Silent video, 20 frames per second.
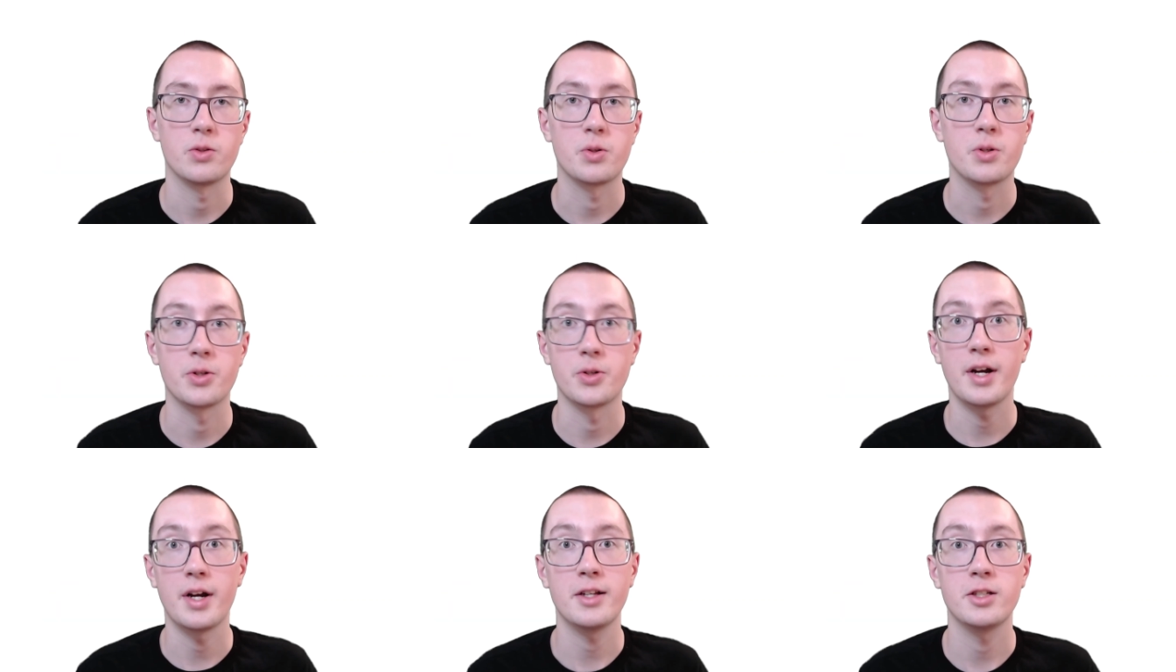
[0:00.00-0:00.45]
So
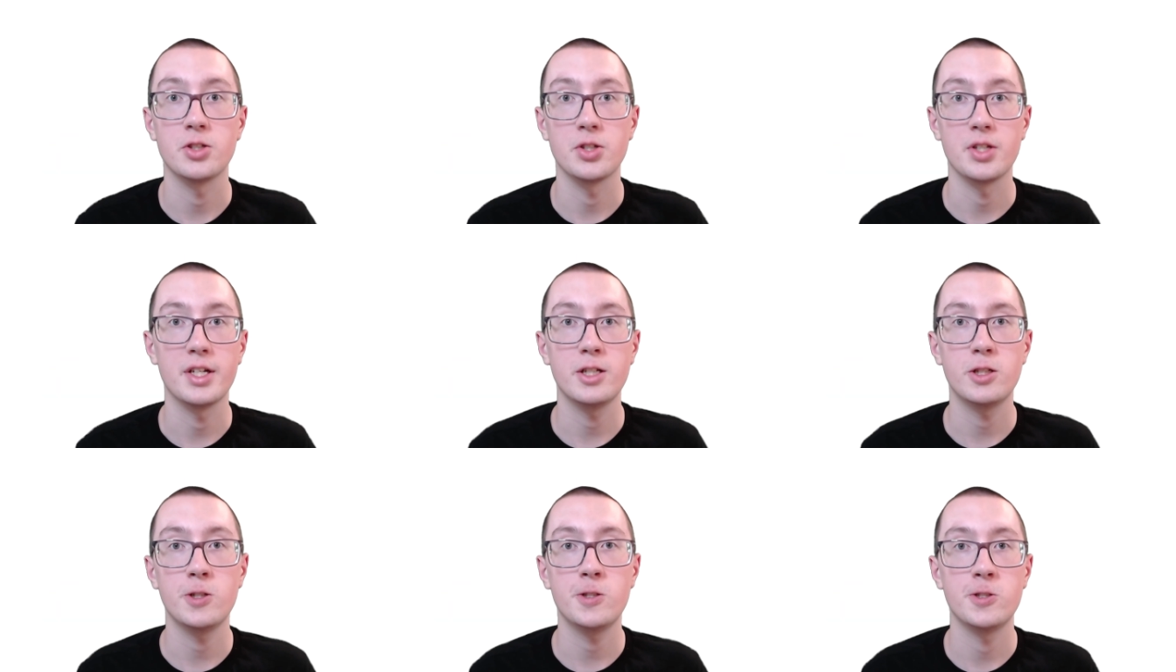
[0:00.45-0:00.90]

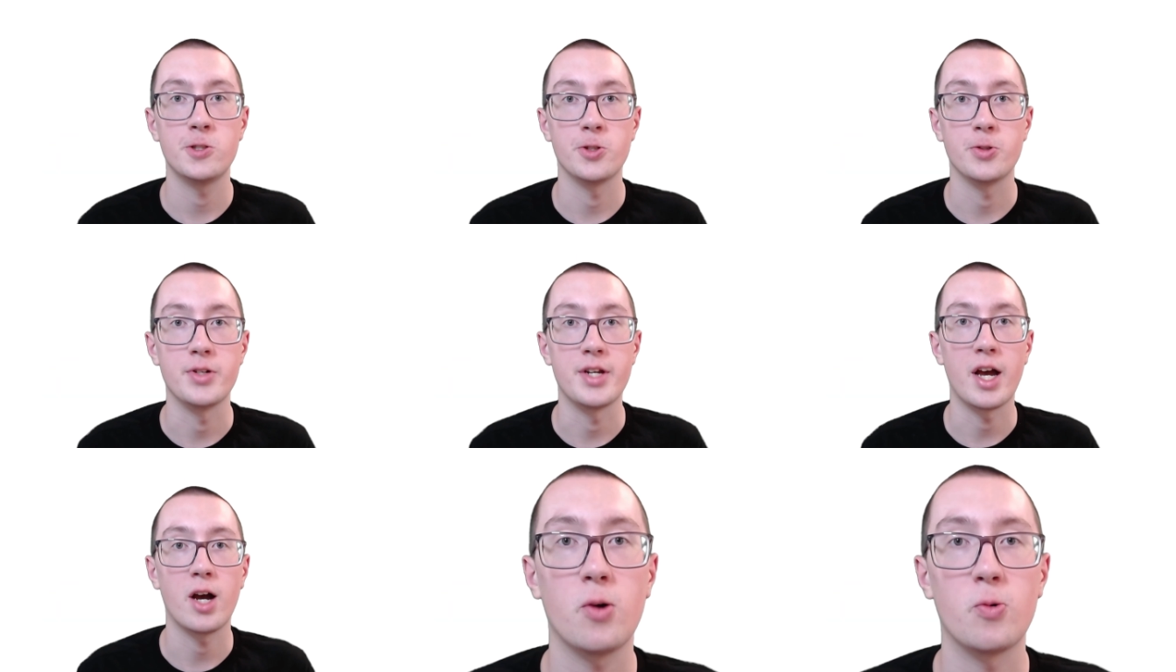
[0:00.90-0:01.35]
congratulations,
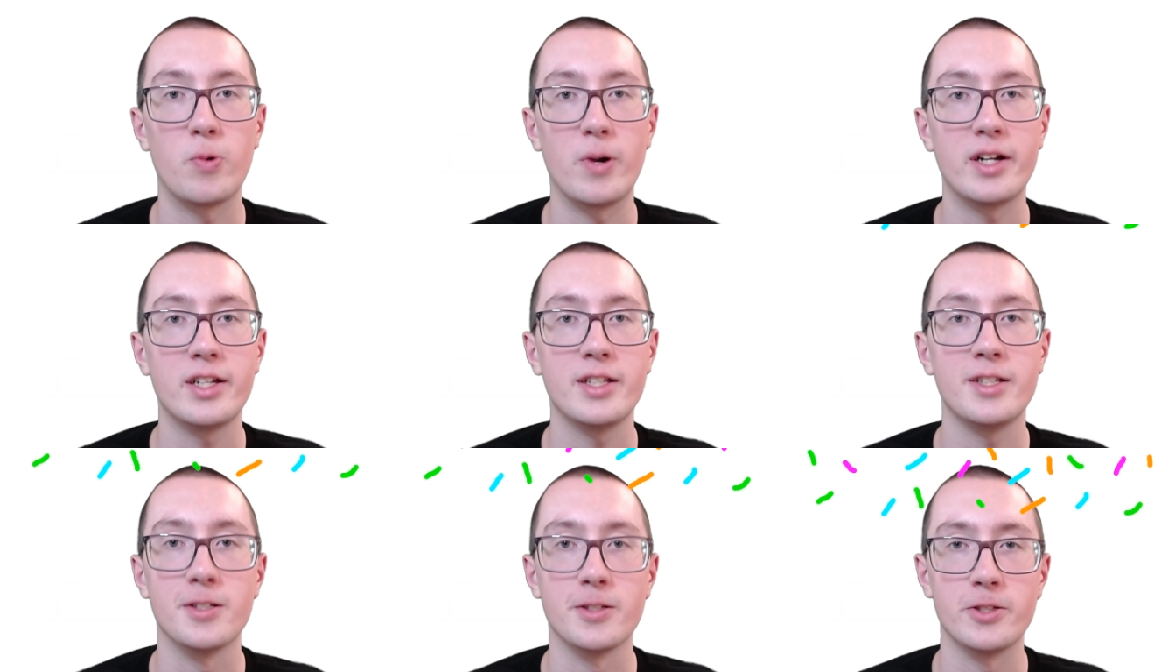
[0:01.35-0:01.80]
you're now
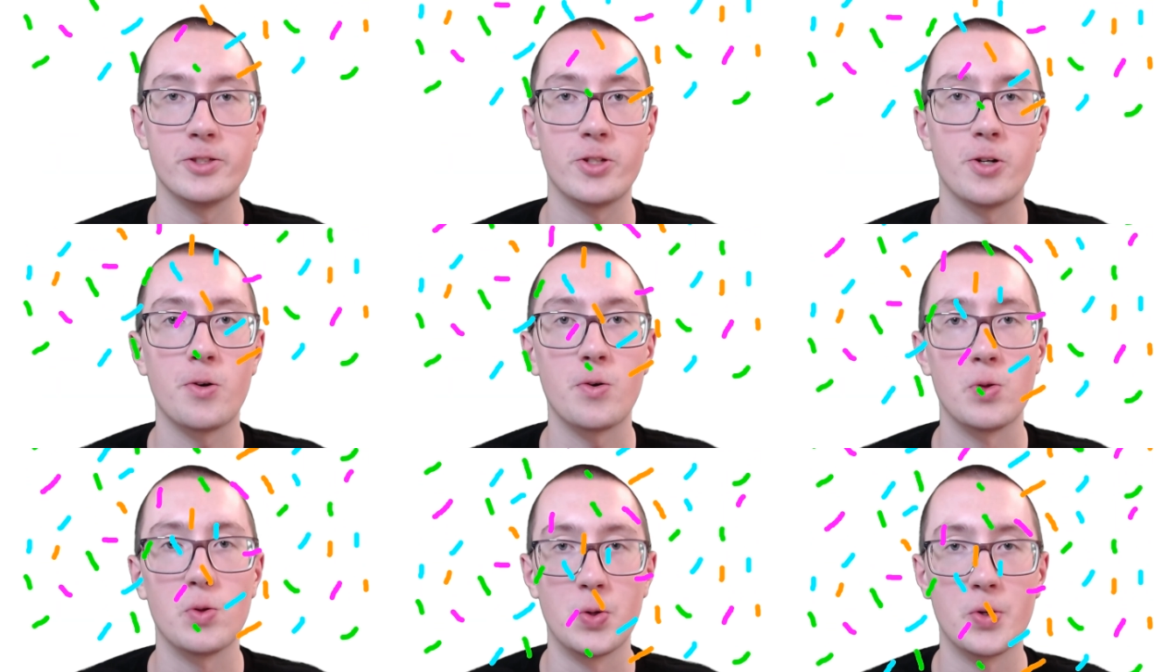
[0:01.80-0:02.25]
ready to
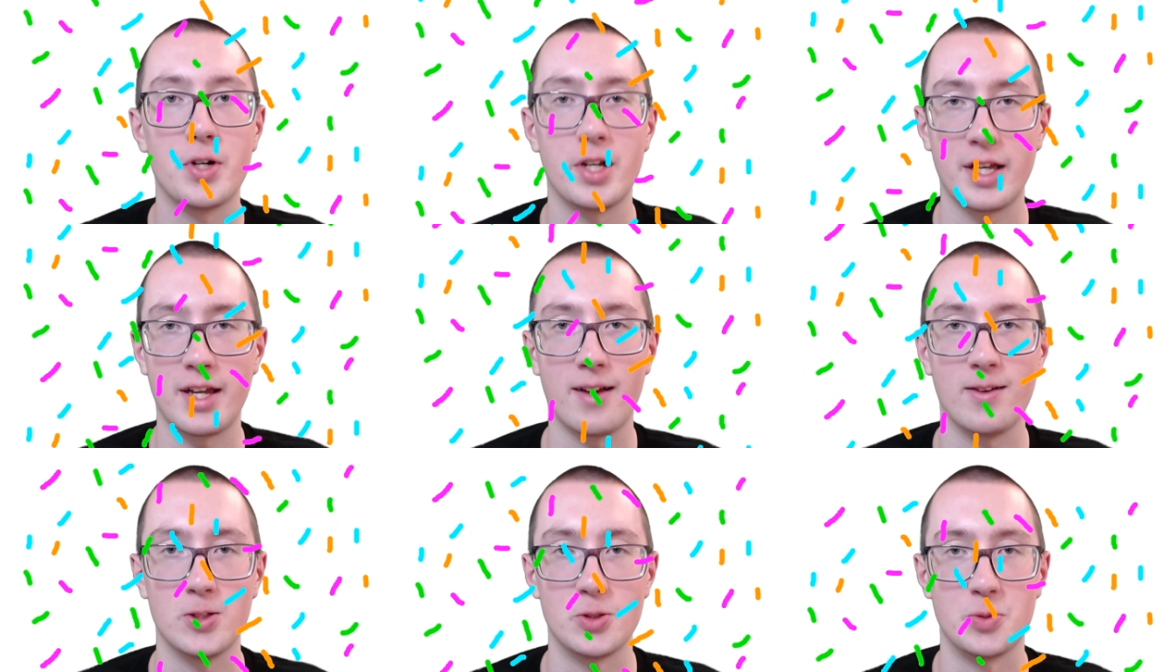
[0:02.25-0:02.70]
start
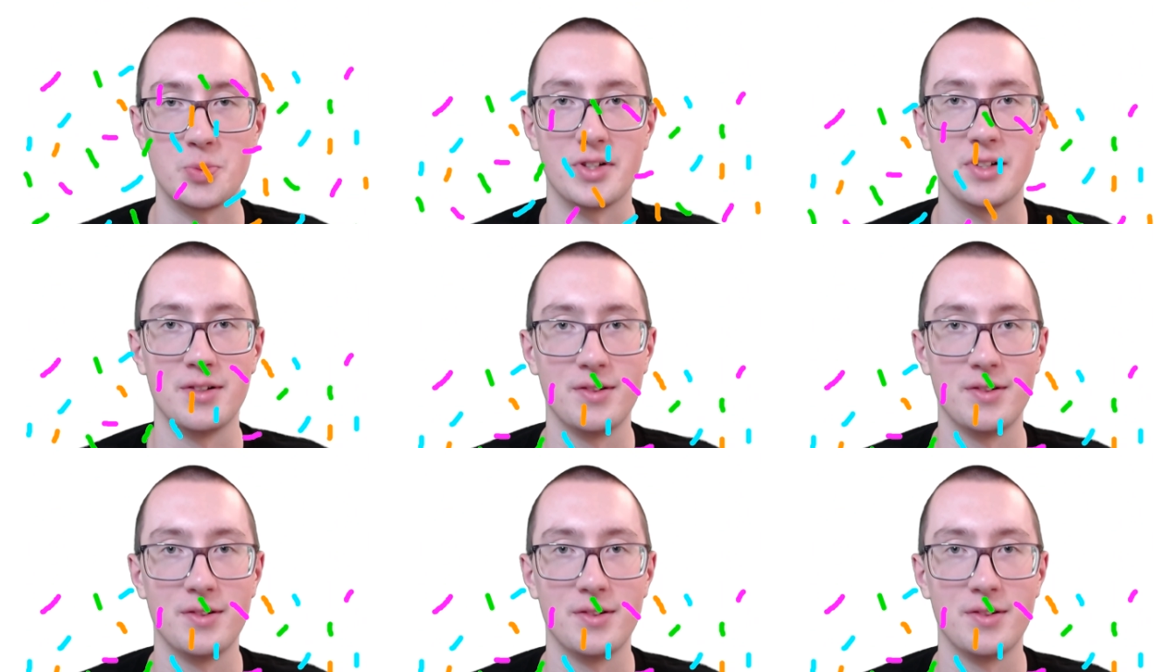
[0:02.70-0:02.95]
learning algebra.